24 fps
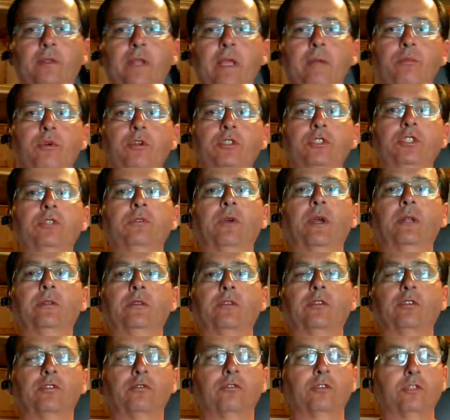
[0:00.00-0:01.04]
They put you on
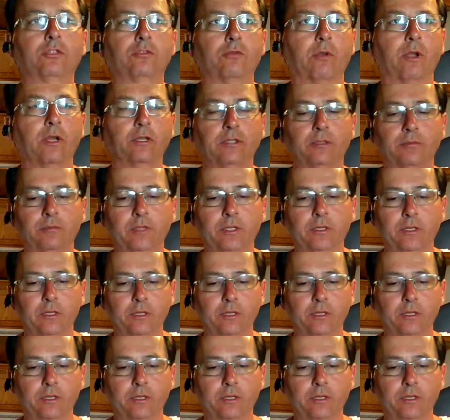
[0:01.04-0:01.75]
the strict regimen,